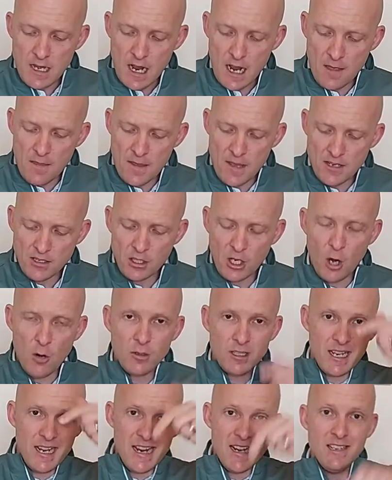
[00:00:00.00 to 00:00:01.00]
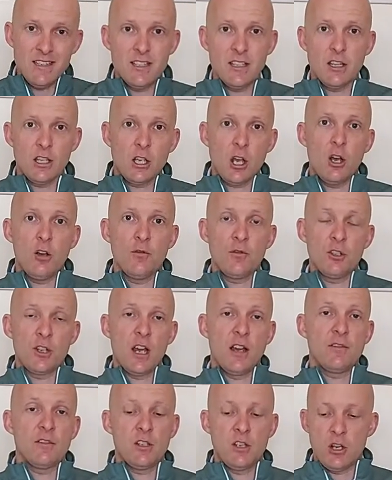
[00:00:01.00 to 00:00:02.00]
And this goes into the golf
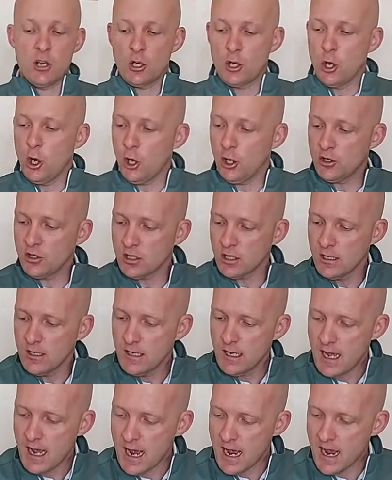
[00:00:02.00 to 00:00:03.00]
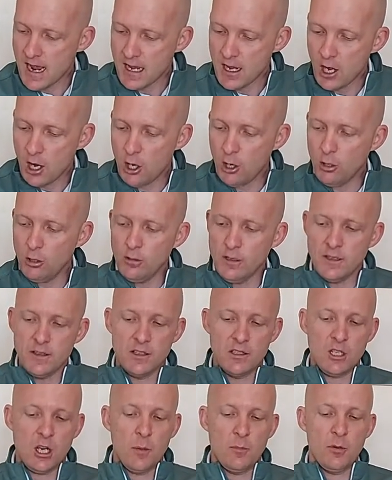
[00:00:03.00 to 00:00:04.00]
shaft. So you cut a hole in
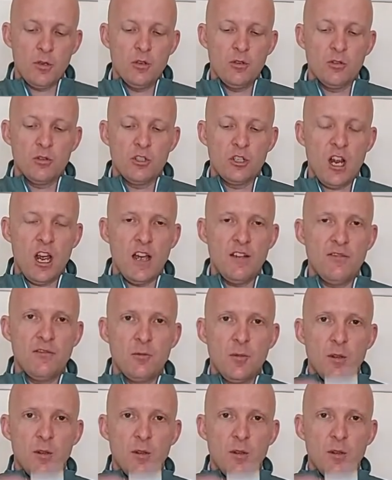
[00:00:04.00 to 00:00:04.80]
the top of your shaft